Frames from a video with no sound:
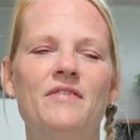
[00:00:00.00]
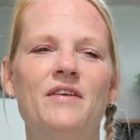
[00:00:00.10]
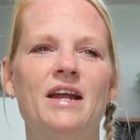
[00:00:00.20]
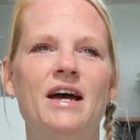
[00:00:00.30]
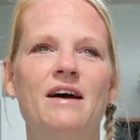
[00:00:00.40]
and
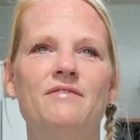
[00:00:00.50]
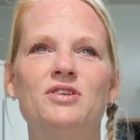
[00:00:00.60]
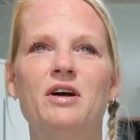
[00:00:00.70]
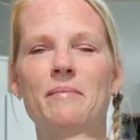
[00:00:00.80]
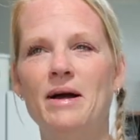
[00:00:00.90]
then I have
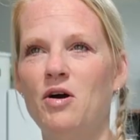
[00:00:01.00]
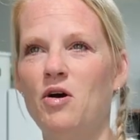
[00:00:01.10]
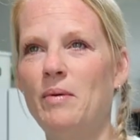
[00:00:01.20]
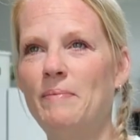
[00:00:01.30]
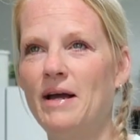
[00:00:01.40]
to come back
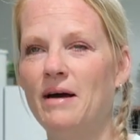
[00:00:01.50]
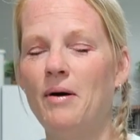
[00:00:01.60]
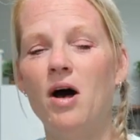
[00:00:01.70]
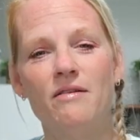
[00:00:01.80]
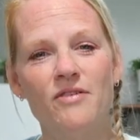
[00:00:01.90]
home and pick up
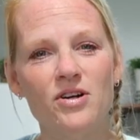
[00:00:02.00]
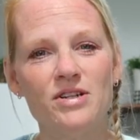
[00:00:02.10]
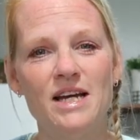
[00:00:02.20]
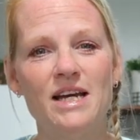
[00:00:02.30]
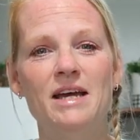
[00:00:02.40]
Oliver,
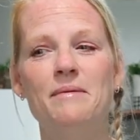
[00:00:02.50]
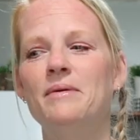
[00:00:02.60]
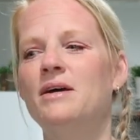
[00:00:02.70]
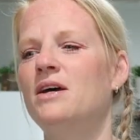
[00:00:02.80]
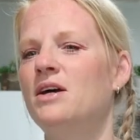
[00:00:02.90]
take
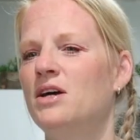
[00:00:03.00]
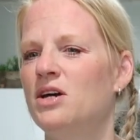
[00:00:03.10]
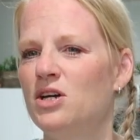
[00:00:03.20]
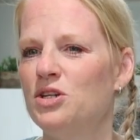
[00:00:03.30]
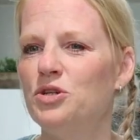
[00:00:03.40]
him
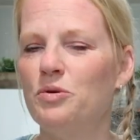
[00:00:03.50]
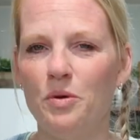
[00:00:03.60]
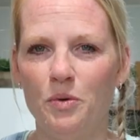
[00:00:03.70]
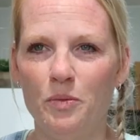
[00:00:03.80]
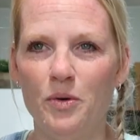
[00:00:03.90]
to the
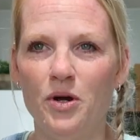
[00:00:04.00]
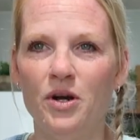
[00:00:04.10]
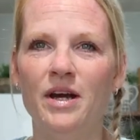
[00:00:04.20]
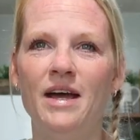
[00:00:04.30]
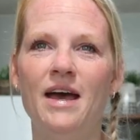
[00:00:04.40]

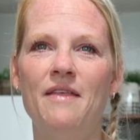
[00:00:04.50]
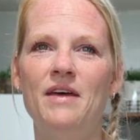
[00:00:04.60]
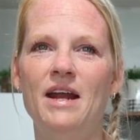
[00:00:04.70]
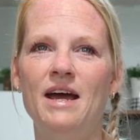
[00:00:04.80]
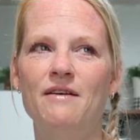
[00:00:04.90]
groomer and
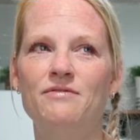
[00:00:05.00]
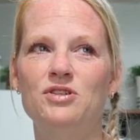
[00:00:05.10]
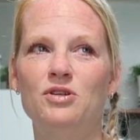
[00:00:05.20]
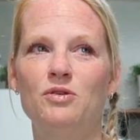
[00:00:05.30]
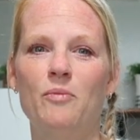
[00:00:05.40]
then I have
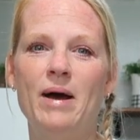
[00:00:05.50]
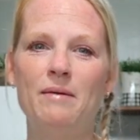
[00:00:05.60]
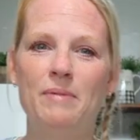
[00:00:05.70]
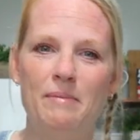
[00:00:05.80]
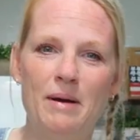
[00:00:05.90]
to go back
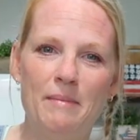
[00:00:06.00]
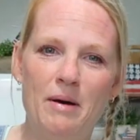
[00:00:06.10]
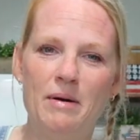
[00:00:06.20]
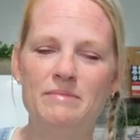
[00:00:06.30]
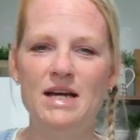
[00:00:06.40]
and pick my
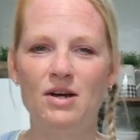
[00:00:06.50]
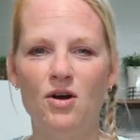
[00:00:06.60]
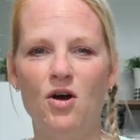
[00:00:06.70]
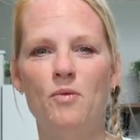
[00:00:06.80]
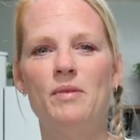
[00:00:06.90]
mom up, take
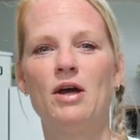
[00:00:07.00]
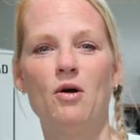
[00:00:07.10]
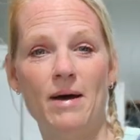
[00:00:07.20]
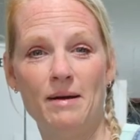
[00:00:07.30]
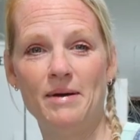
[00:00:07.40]
her home, then
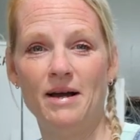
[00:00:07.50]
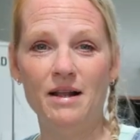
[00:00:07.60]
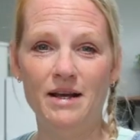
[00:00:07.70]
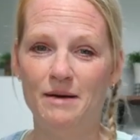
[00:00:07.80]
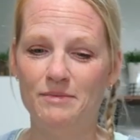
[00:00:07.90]
go back and pick
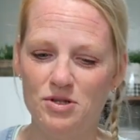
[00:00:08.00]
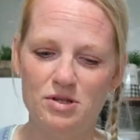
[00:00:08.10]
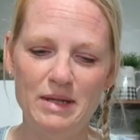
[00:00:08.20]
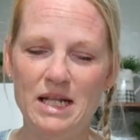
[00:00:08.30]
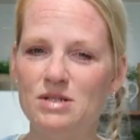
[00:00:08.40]
Ollie up. So it's
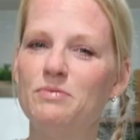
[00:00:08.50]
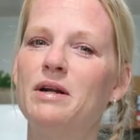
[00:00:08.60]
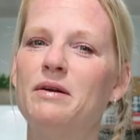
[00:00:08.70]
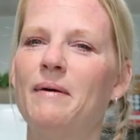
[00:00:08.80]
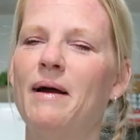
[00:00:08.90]
gonna be lots of
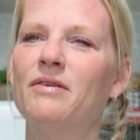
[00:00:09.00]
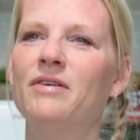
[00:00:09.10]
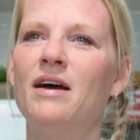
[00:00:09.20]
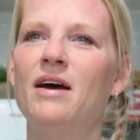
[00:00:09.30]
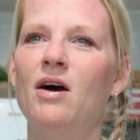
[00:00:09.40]
running around.
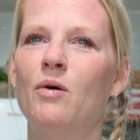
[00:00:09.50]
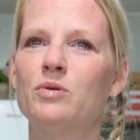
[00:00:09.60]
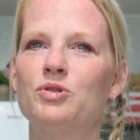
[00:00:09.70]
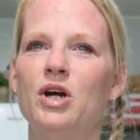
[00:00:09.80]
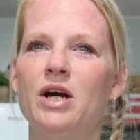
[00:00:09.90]

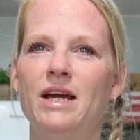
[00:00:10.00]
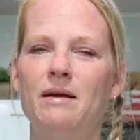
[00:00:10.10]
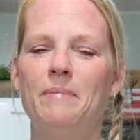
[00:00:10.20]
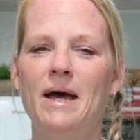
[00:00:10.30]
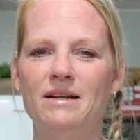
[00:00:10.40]
We're
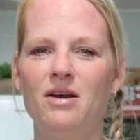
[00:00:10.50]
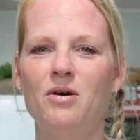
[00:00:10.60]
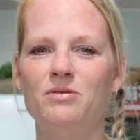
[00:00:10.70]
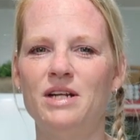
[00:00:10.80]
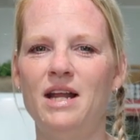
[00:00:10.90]
trying
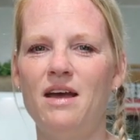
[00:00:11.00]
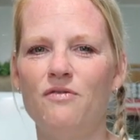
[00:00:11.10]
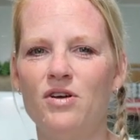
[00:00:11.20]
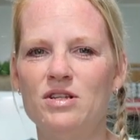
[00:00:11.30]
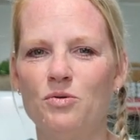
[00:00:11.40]
Petco today
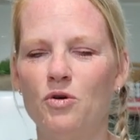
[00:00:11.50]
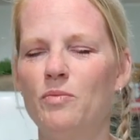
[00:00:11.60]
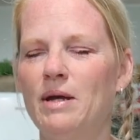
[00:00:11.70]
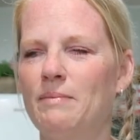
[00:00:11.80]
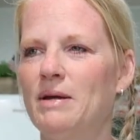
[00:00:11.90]
for his
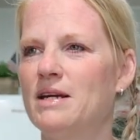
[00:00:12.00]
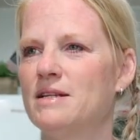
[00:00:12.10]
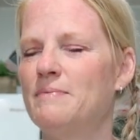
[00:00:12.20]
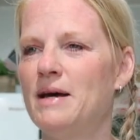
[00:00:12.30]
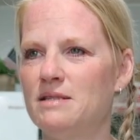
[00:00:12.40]
grooming
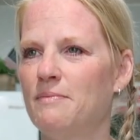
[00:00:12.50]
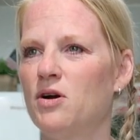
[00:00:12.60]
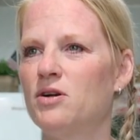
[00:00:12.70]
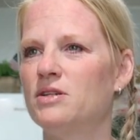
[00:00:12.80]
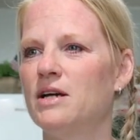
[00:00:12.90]
because
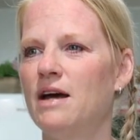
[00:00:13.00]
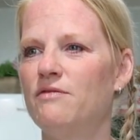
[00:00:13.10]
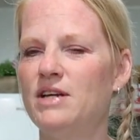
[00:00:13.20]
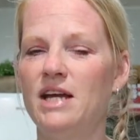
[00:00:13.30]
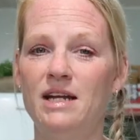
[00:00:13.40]
PetSmart,
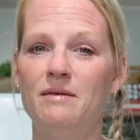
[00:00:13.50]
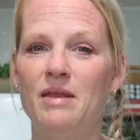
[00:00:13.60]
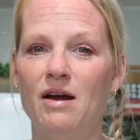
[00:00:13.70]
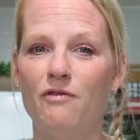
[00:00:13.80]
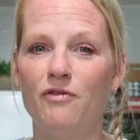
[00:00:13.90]
I've taken him
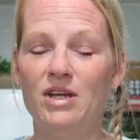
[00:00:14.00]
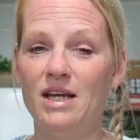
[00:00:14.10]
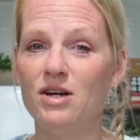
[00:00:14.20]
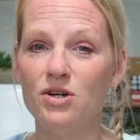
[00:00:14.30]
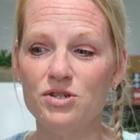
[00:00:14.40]
there for
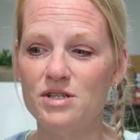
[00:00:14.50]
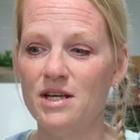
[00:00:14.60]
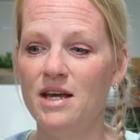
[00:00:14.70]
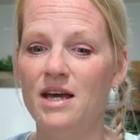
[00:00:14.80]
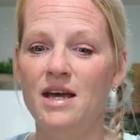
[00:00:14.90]
years.